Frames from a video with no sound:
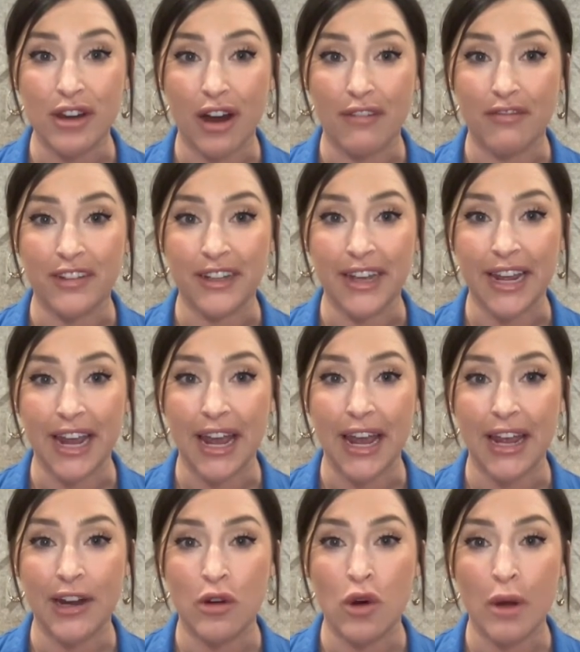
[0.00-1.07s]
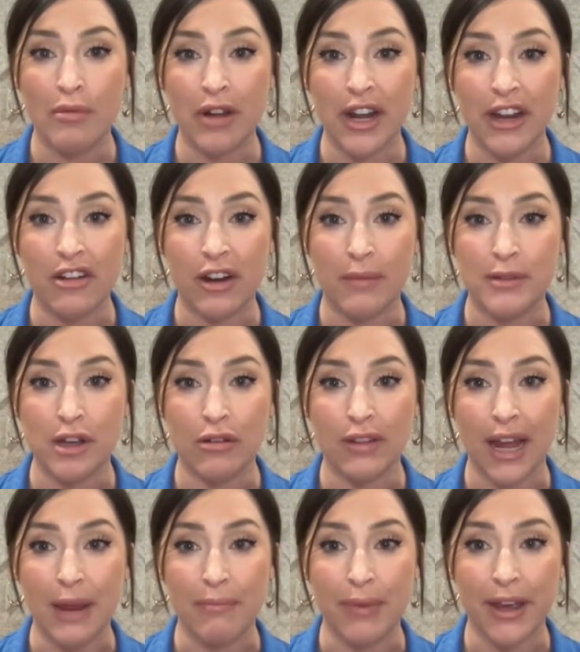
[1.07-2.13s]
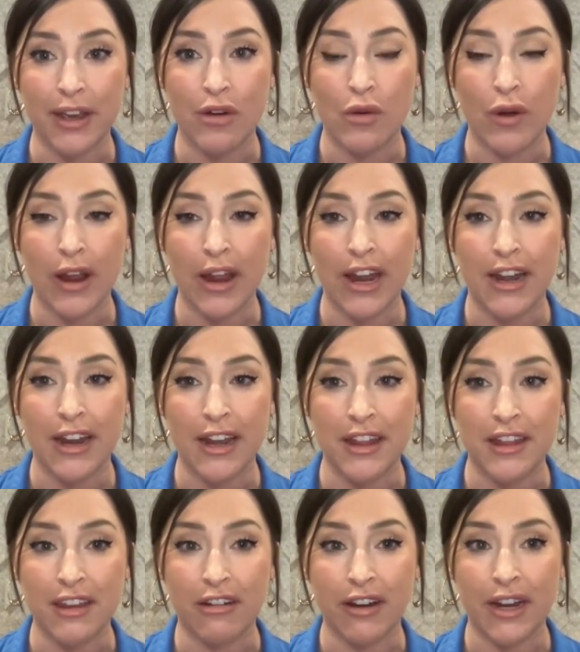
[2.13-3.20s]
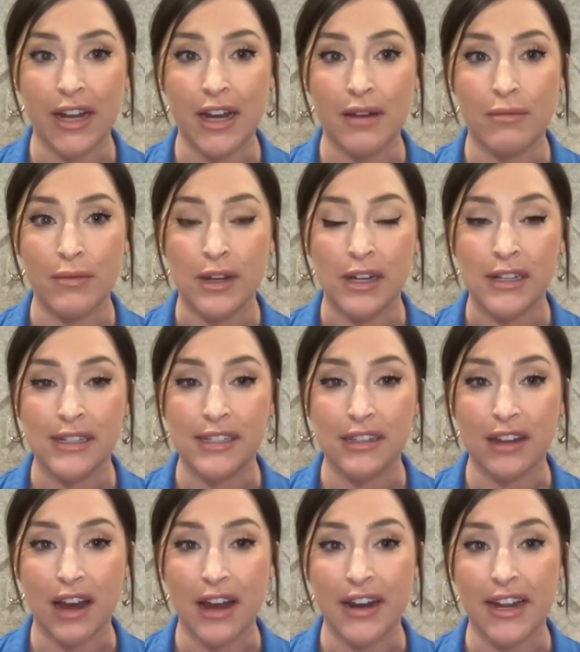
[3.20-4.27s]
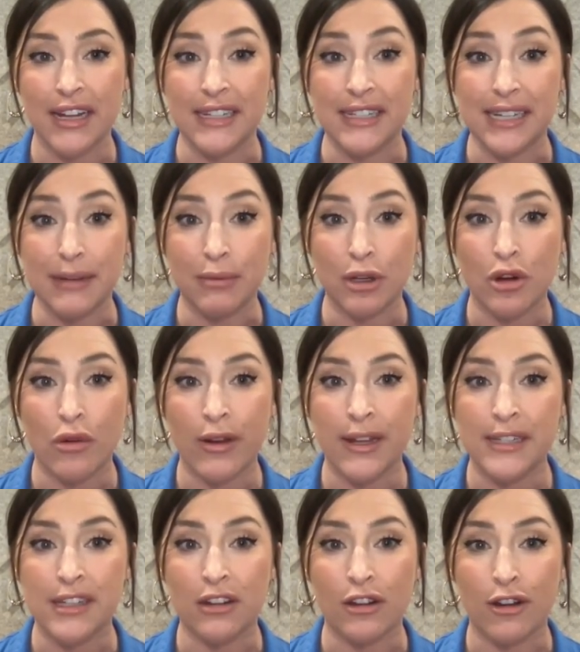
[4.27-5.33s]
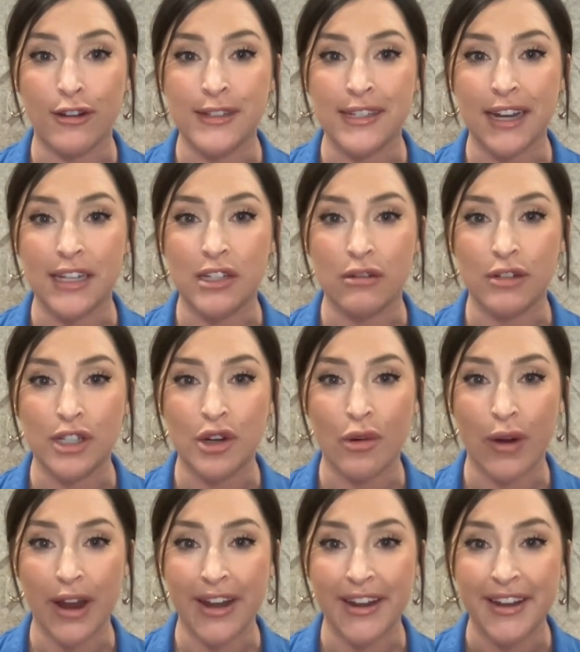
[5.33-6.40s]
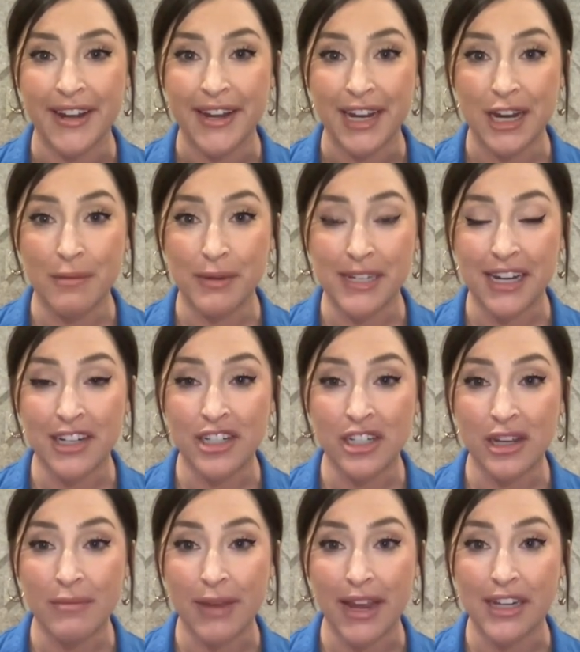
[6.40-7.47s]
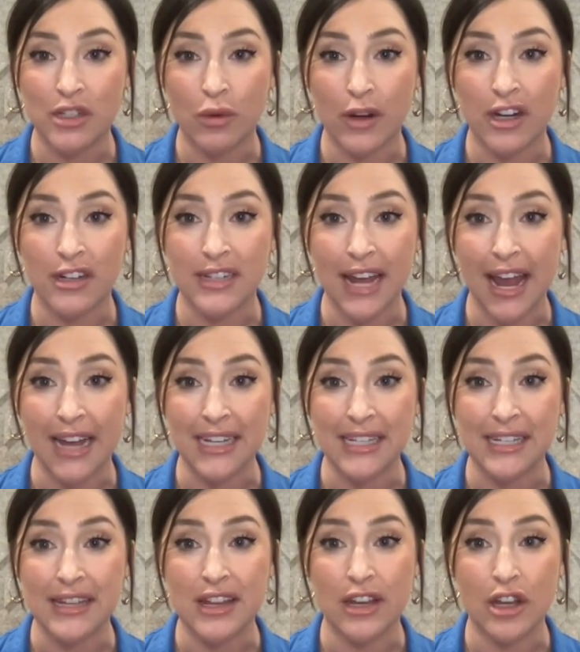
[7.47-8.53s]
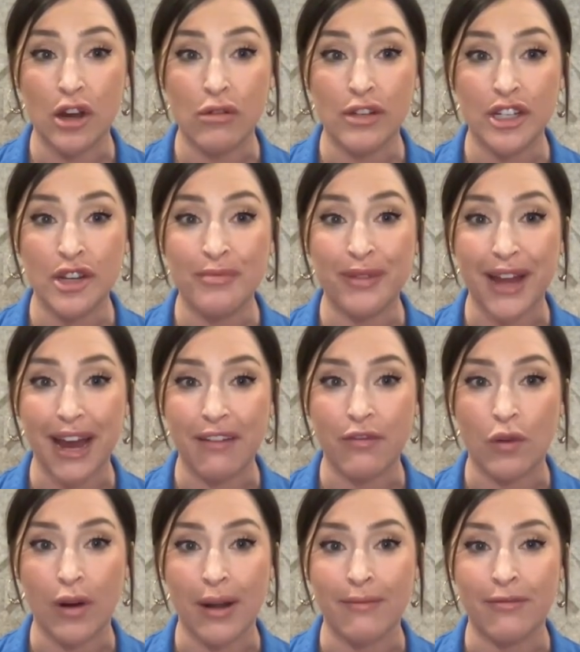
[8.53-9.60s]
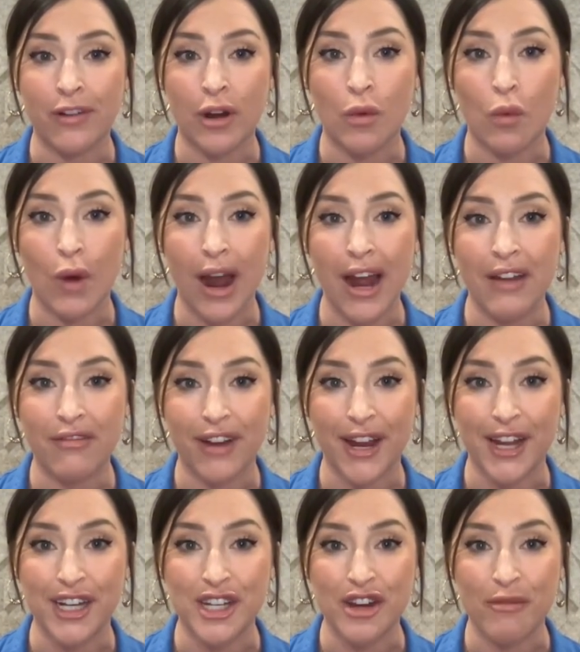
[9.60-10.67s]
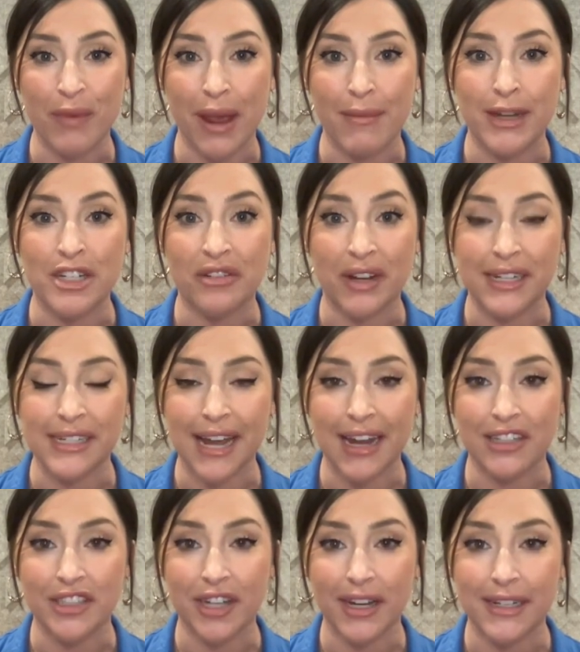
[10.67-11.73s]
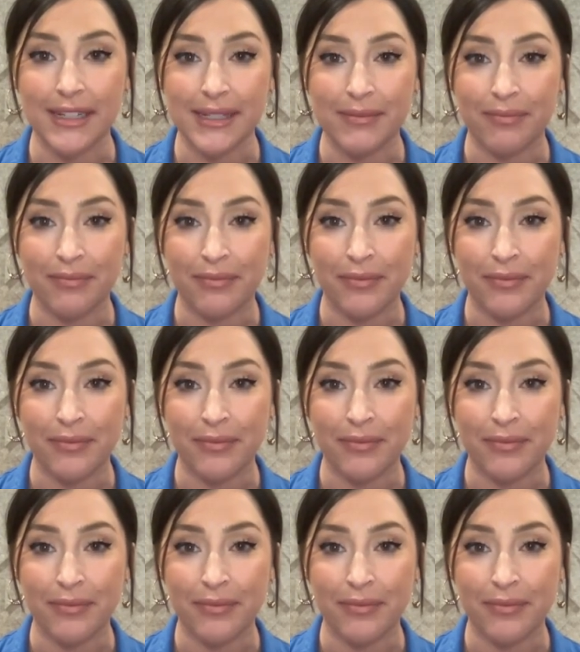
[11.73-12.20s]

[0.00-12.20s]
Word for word: thoughtfully, incorporating crypto like Bitcoin, Ethereum, Solana, and stablecoins alongside Dogecoin could potentially make Twitter's X the go to platform for a wide range of payment transactions